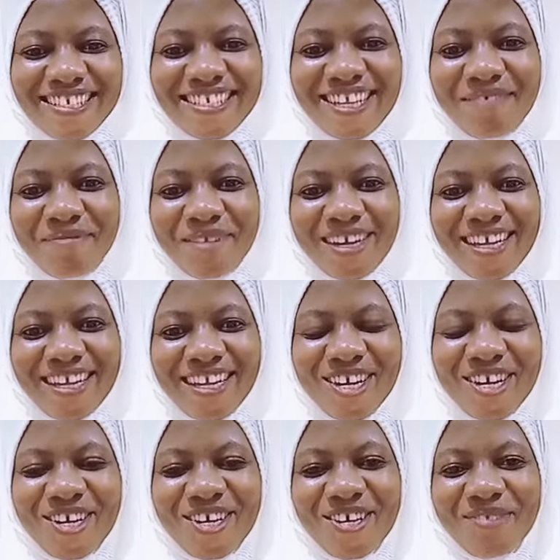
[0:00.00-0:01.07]

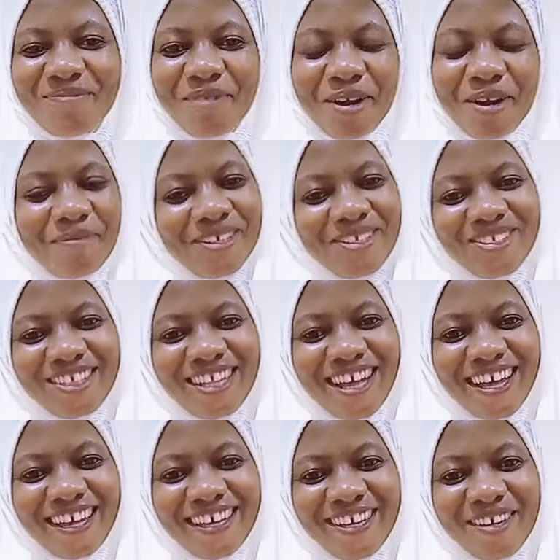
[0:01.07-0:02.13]
Assalamualaikum
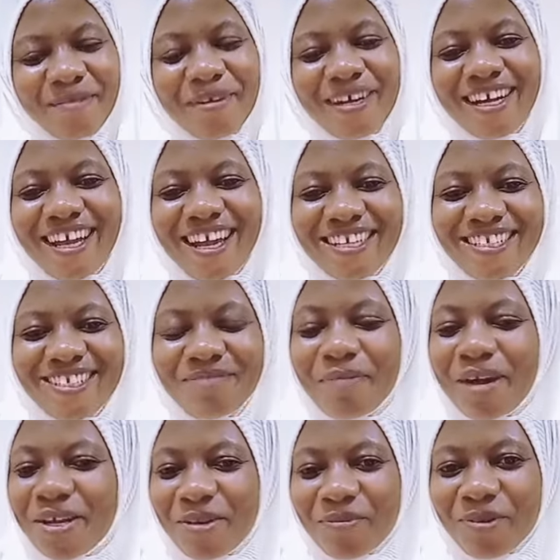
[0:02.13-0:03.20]
warahmatullahi wabarakatuh,
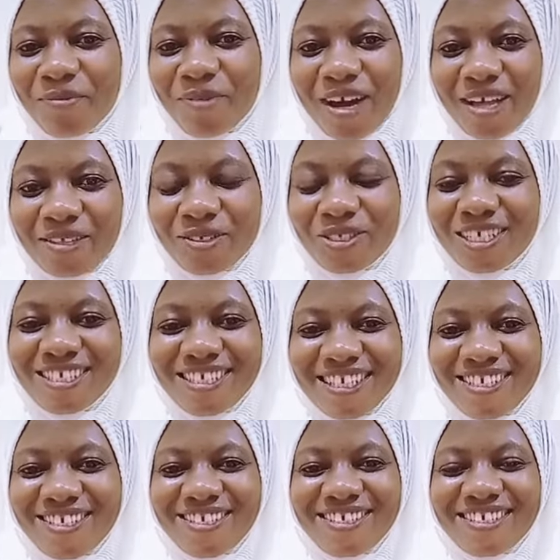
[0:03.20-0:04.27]
my noble brothers and
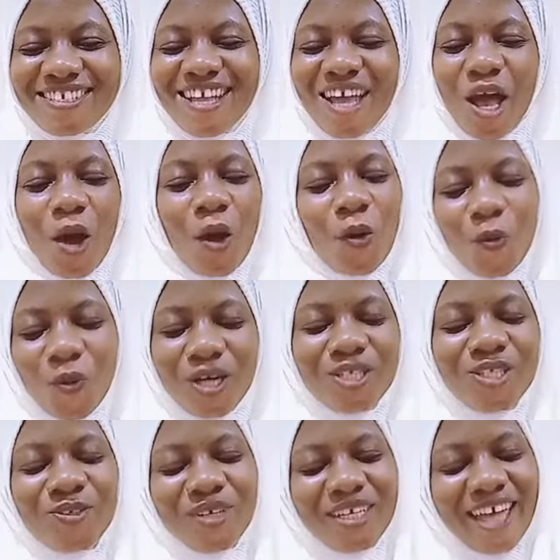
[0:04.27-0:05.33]
sisters.
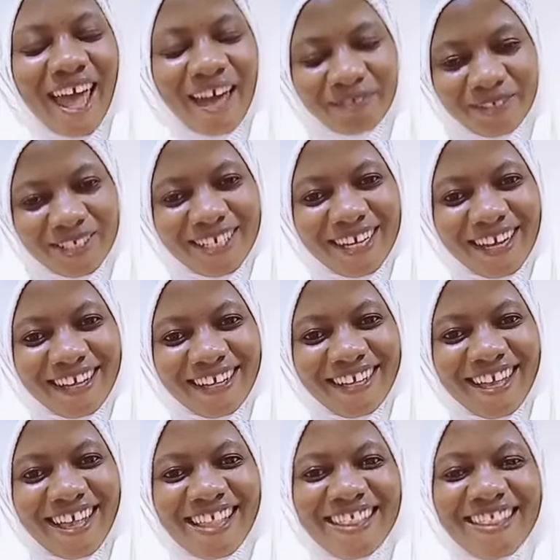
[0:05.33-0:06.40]
What do we have today?
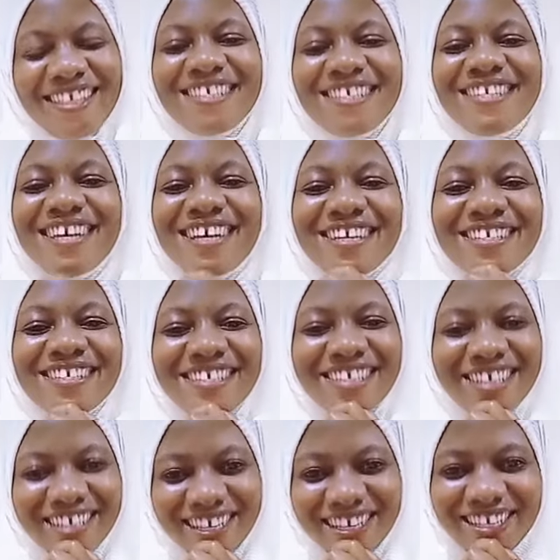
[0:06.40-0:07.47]
This is
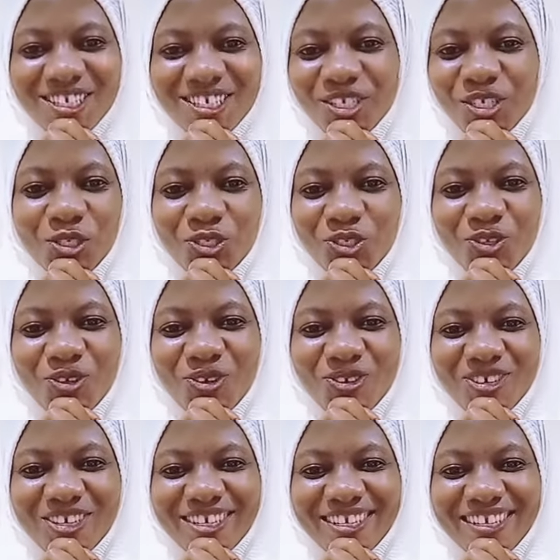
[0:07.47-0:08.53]
Sujood
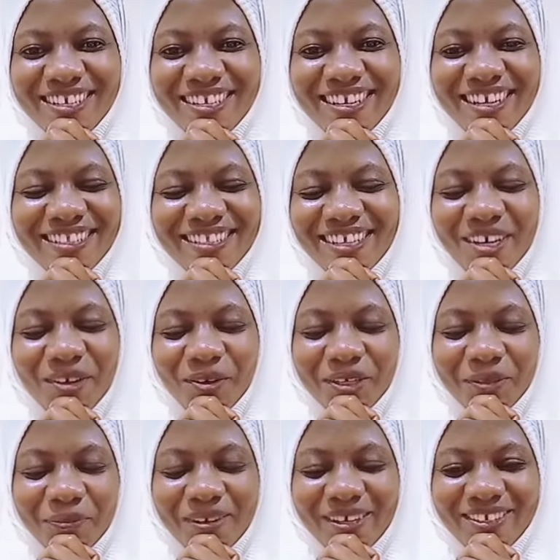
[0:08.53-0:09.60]
Shukur. Allahu
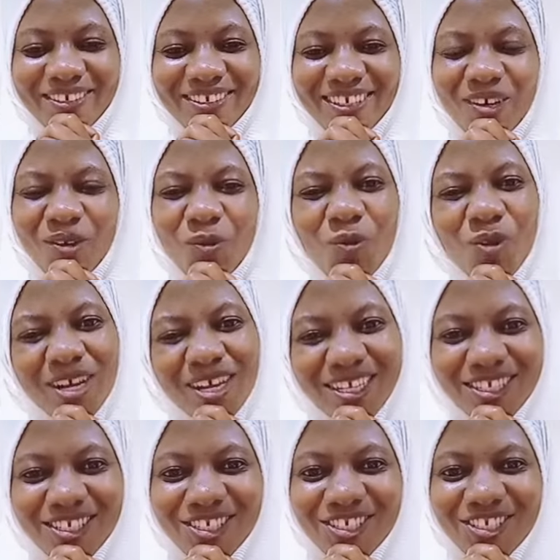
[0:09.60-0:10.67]
Akbar. What
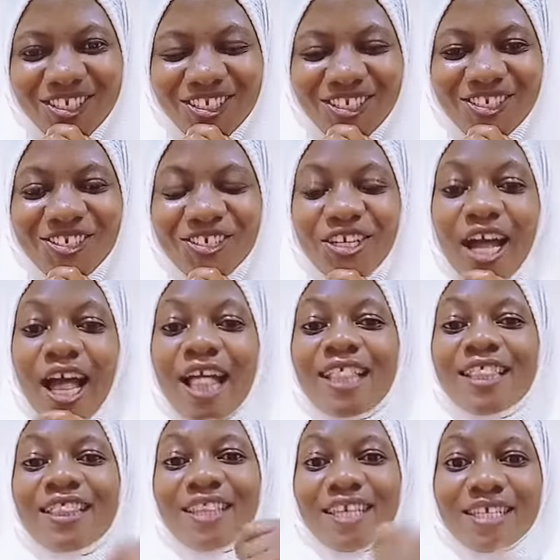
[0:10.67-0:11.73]
is Sujood Shukur?
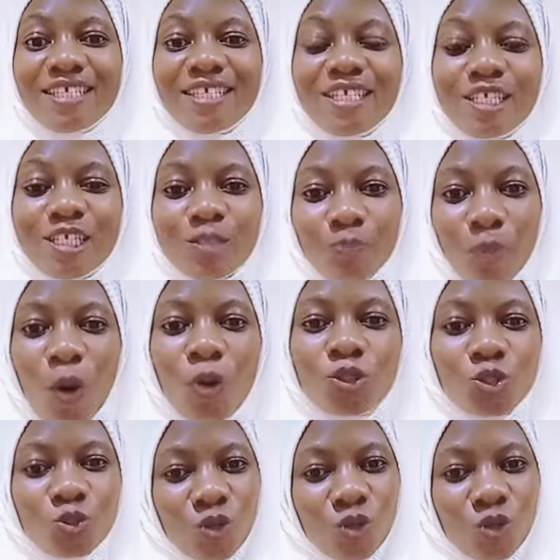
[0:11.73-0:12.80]
This is
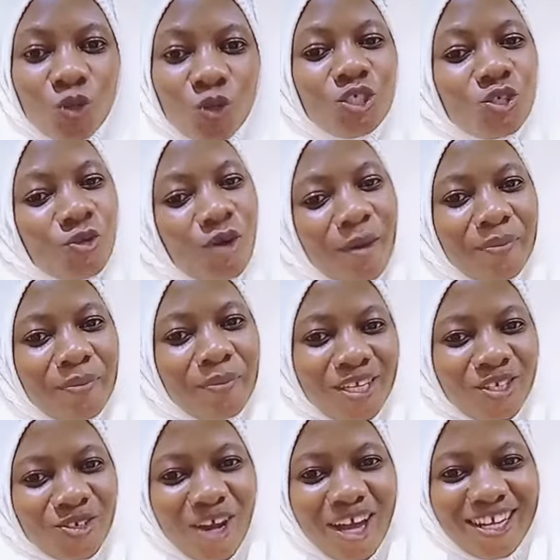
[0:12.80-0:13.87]
prostrating to Rabbi in
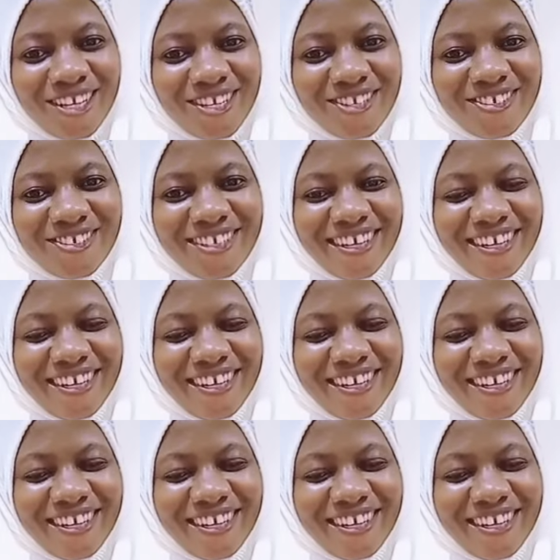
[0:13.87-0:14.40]
gratitude.